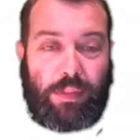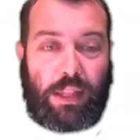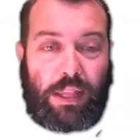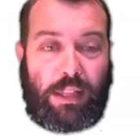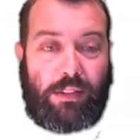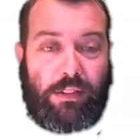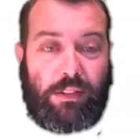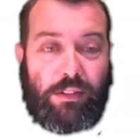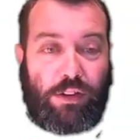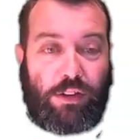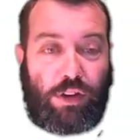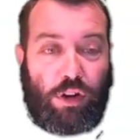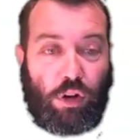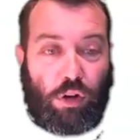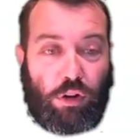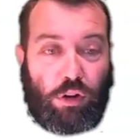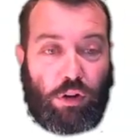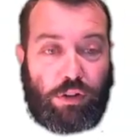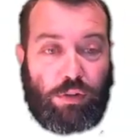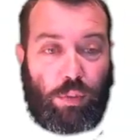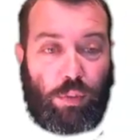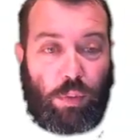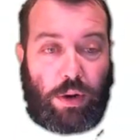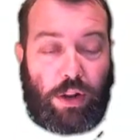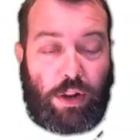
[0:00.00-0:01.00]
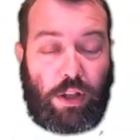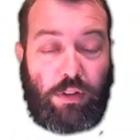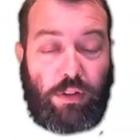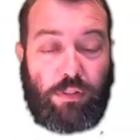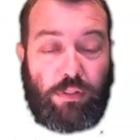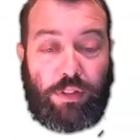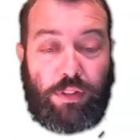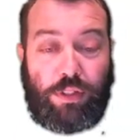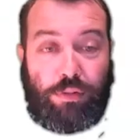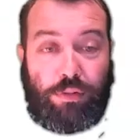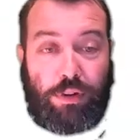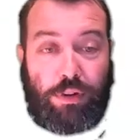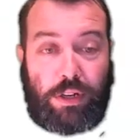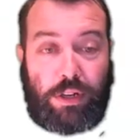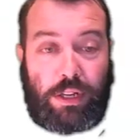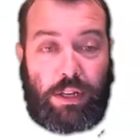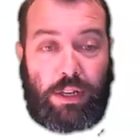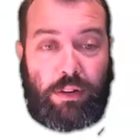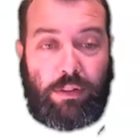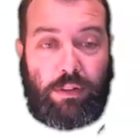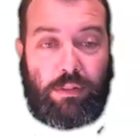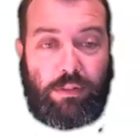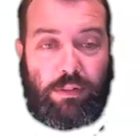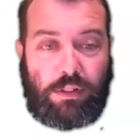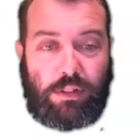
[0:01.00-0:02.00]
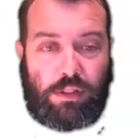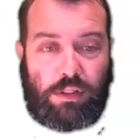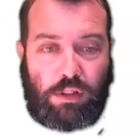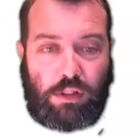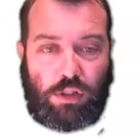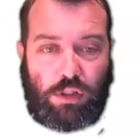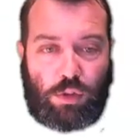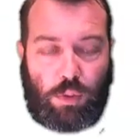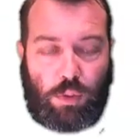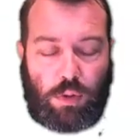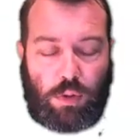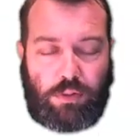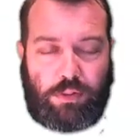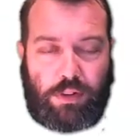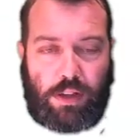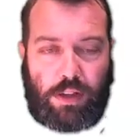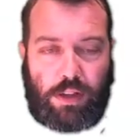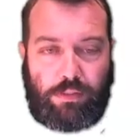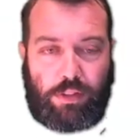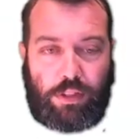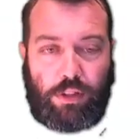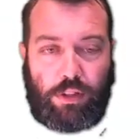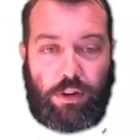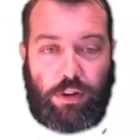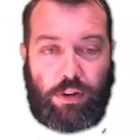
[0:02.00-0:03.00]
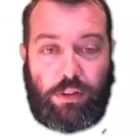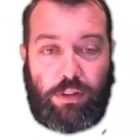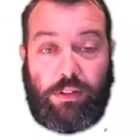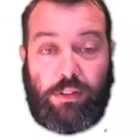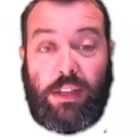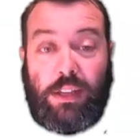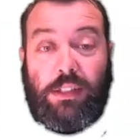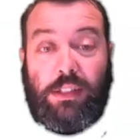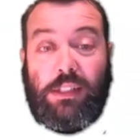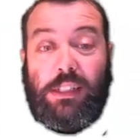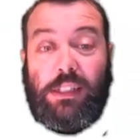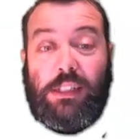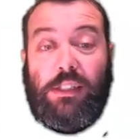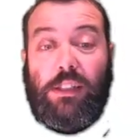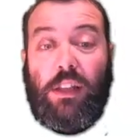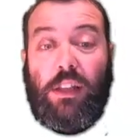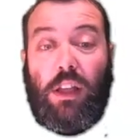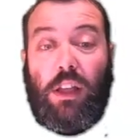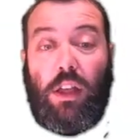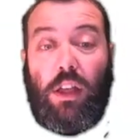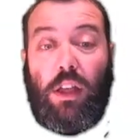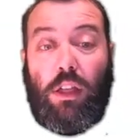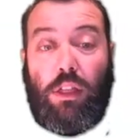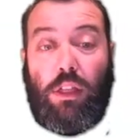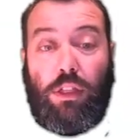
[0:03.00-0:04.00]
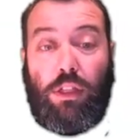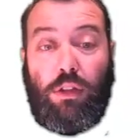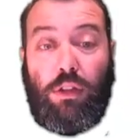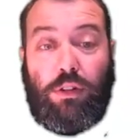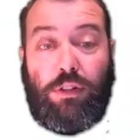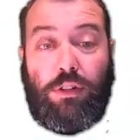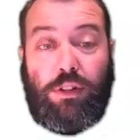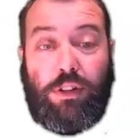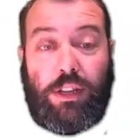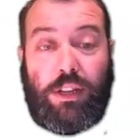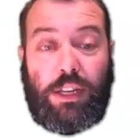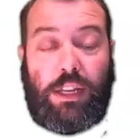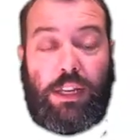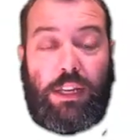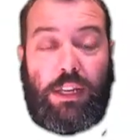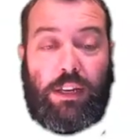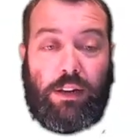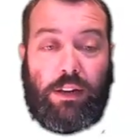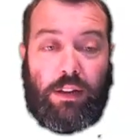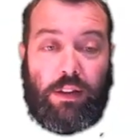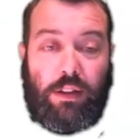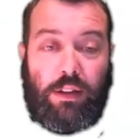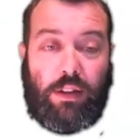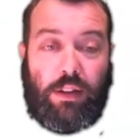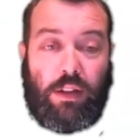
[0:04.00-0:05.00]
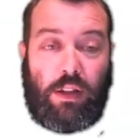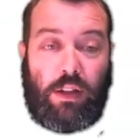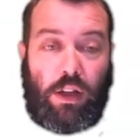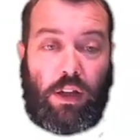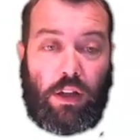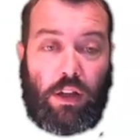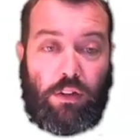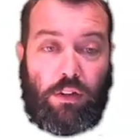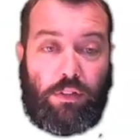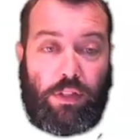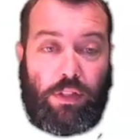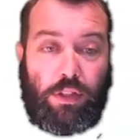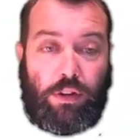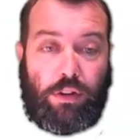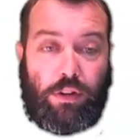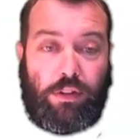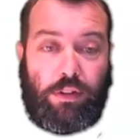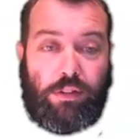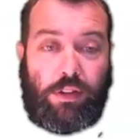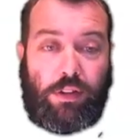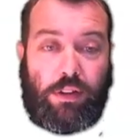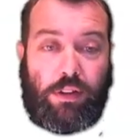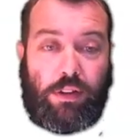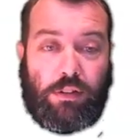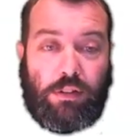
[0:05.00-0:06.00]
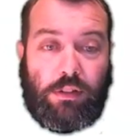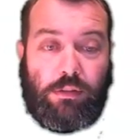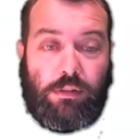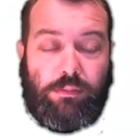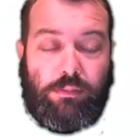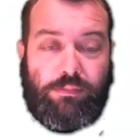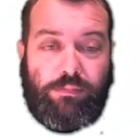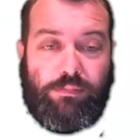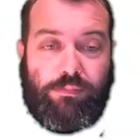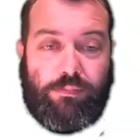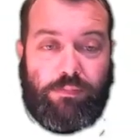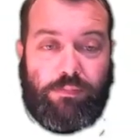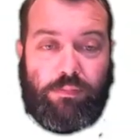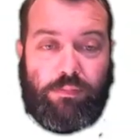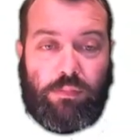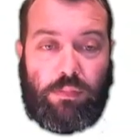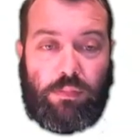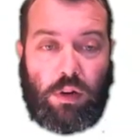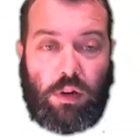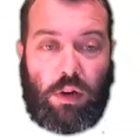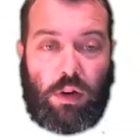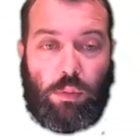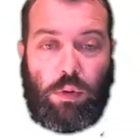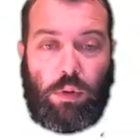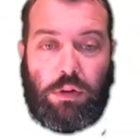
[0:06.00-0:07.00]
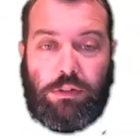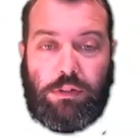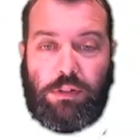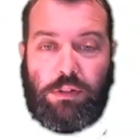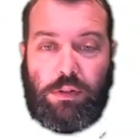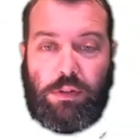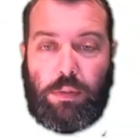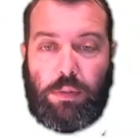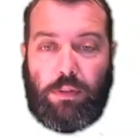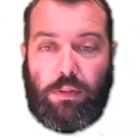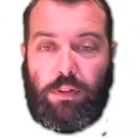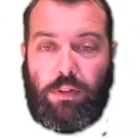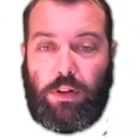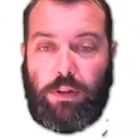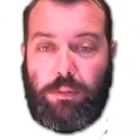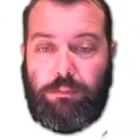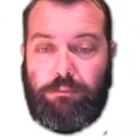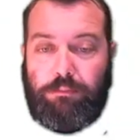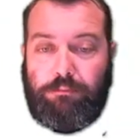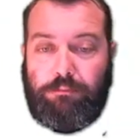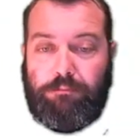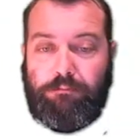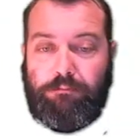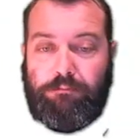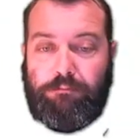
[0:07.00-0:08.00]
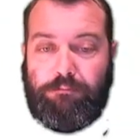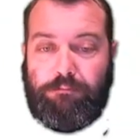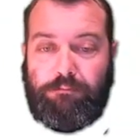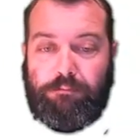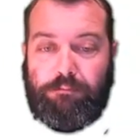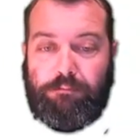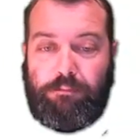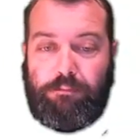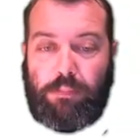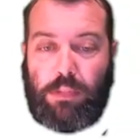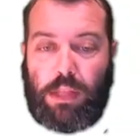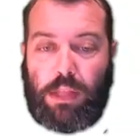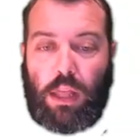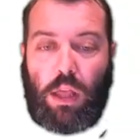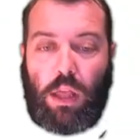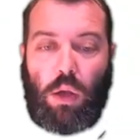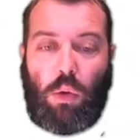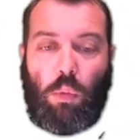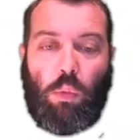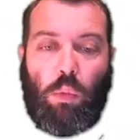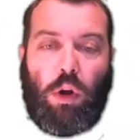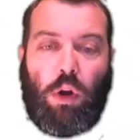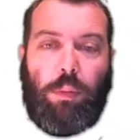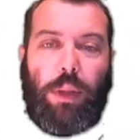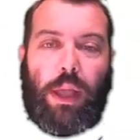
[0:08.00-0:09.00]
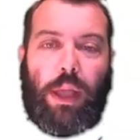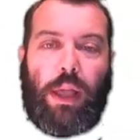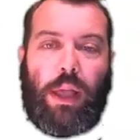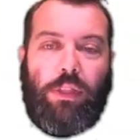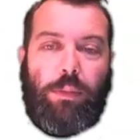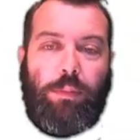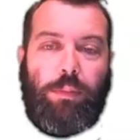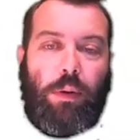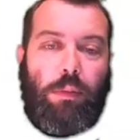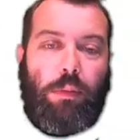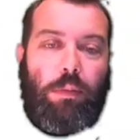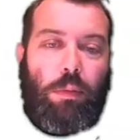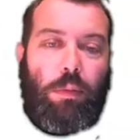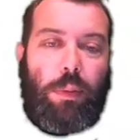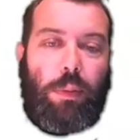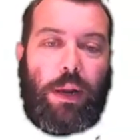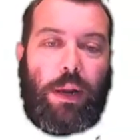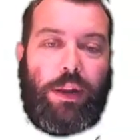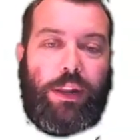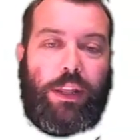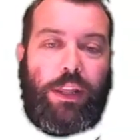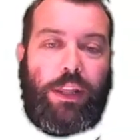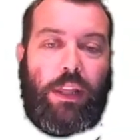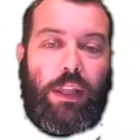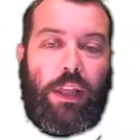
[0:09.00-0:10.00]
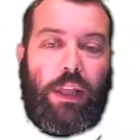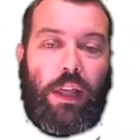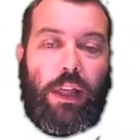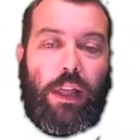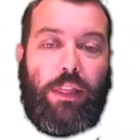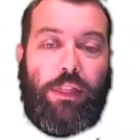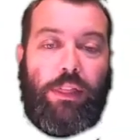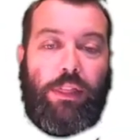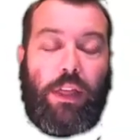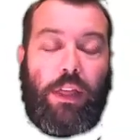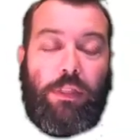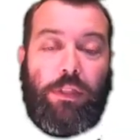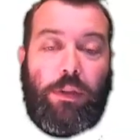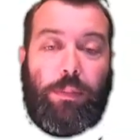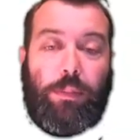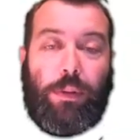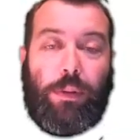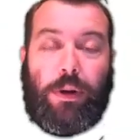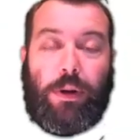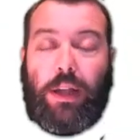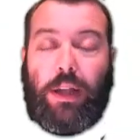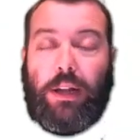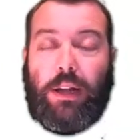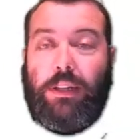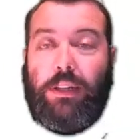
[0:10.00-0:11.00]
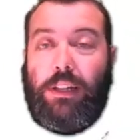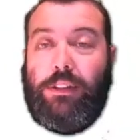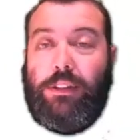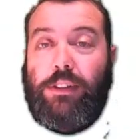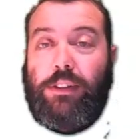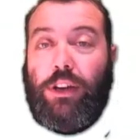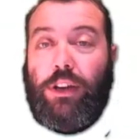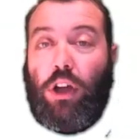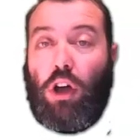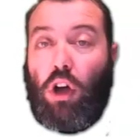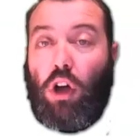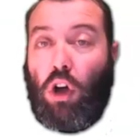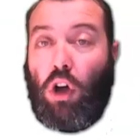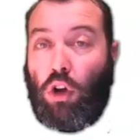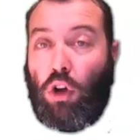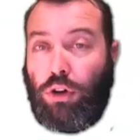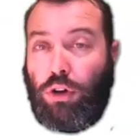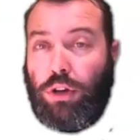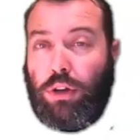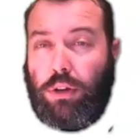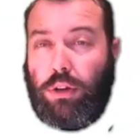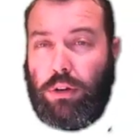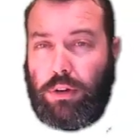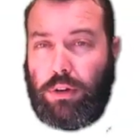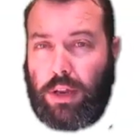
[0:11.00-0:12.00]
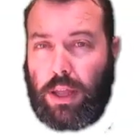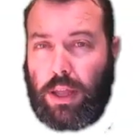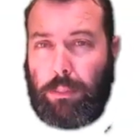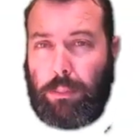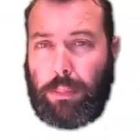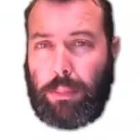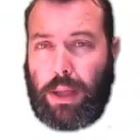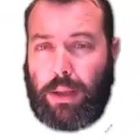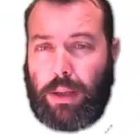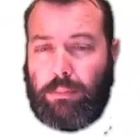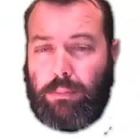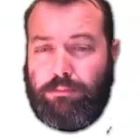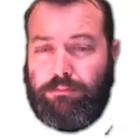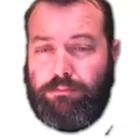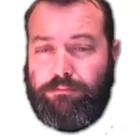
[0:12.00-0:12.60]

It's not 1 over 3. It's not 12 over 36. It's 13 over 36. That won't simplify. What about the probability that the product is an odd number?